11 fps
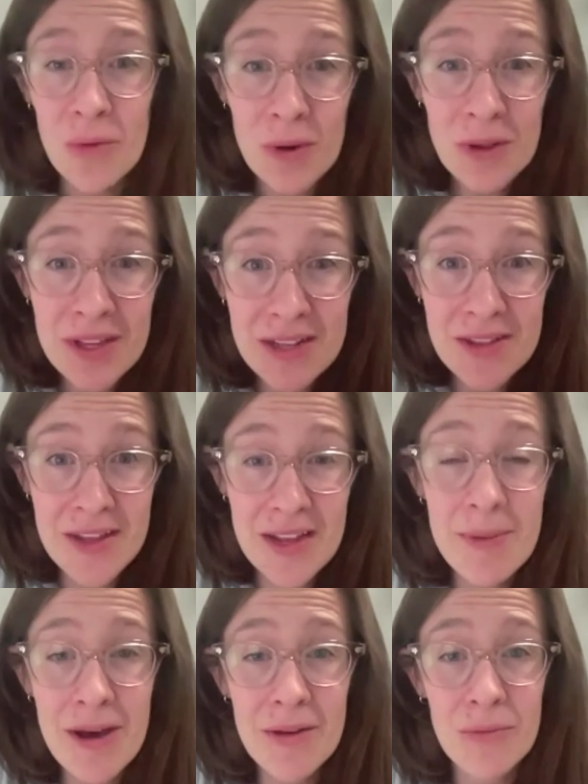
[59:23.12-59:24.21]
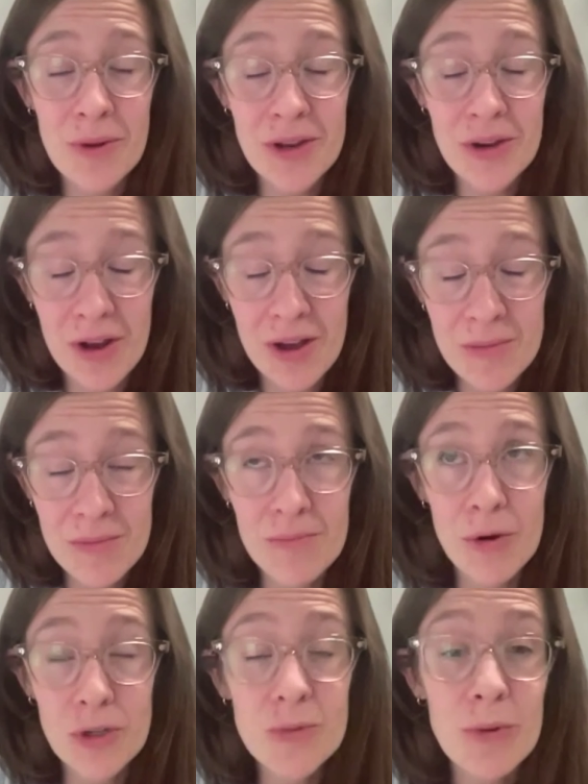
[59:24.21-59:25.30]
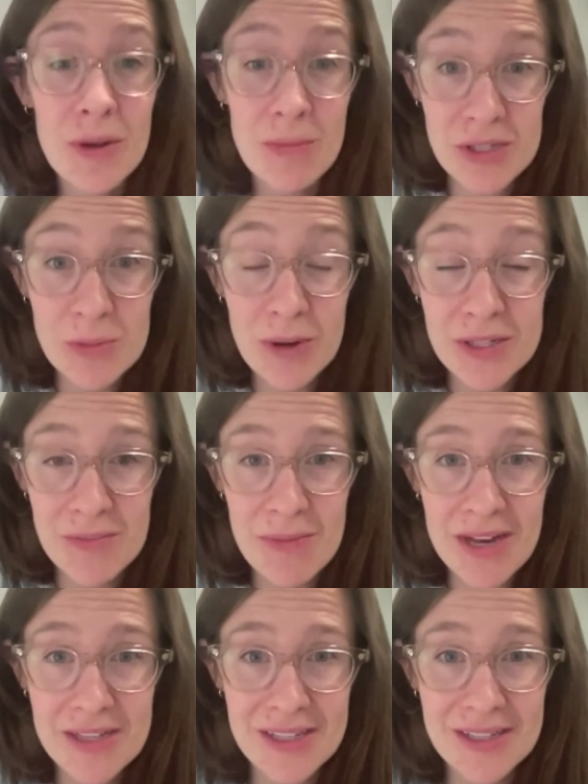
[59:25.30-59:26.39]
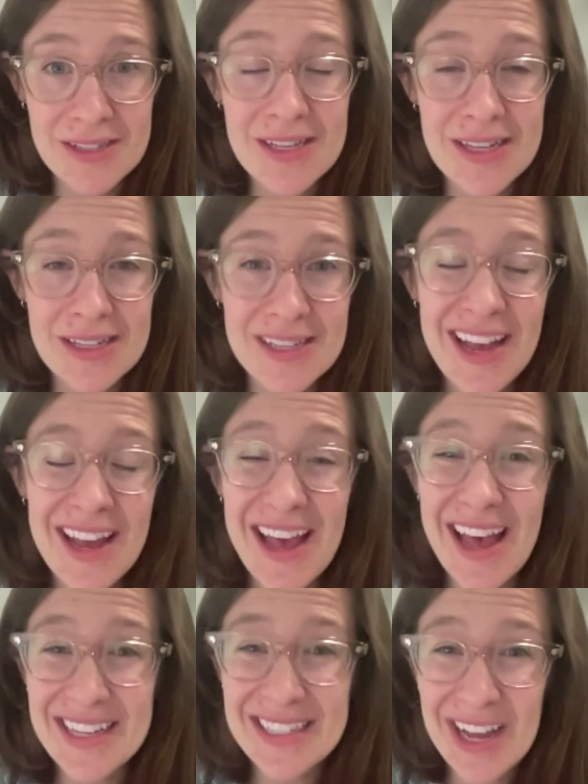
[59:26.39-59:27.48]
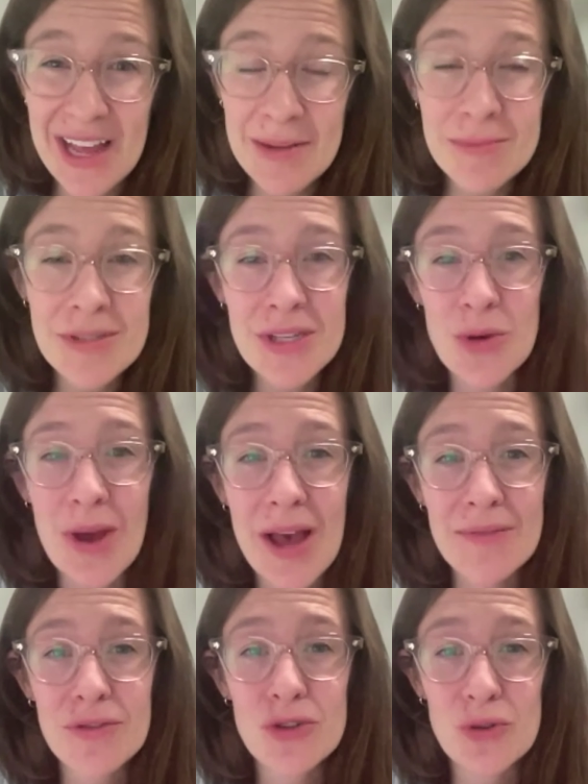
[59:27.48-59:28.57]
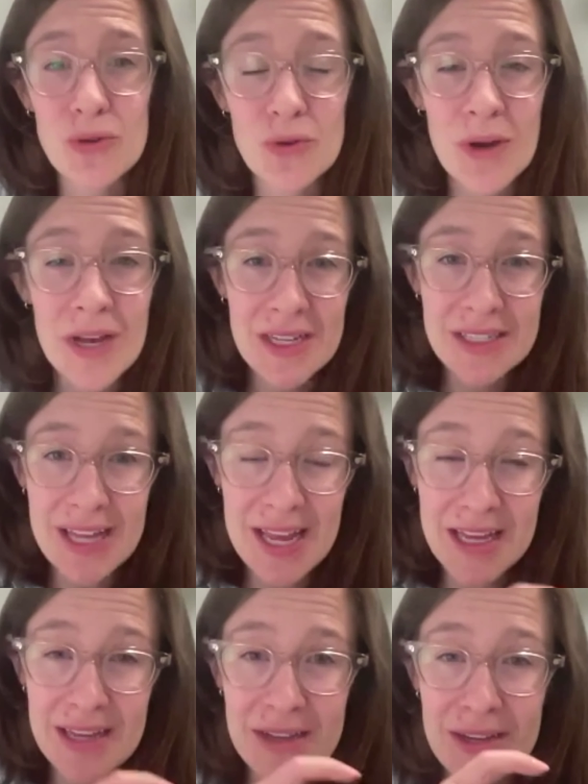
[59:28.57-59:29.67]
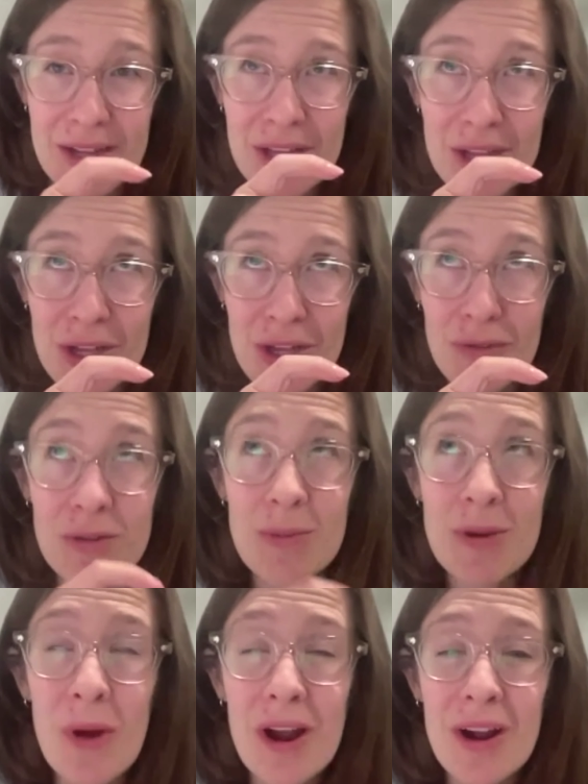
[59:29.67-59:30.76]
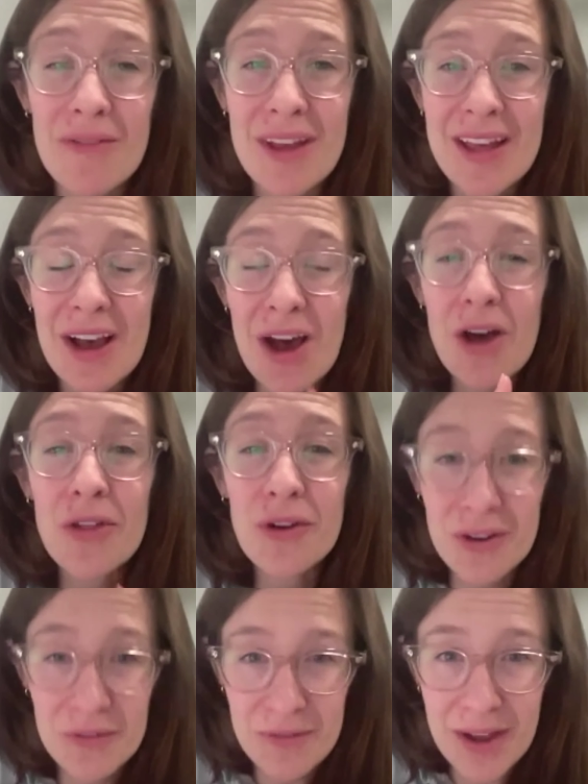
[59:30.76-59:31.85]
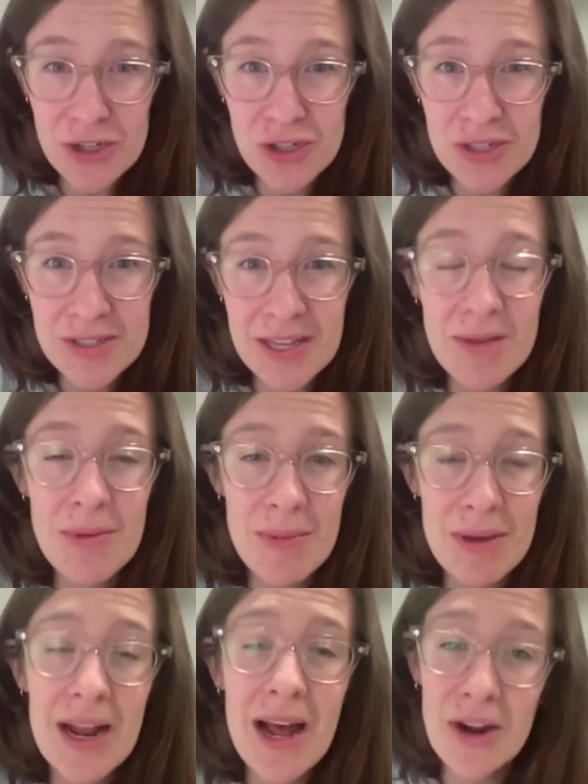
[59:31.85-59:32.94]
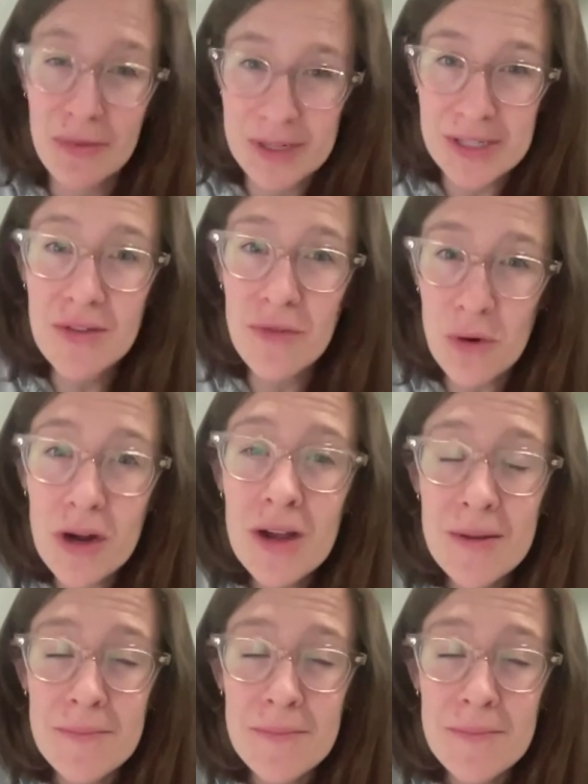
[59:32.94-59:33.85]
One thing to think about when you're on multiple immunosuppressive medicines is at times you have to take you have to be aware of other infections that you may be at higher risk for.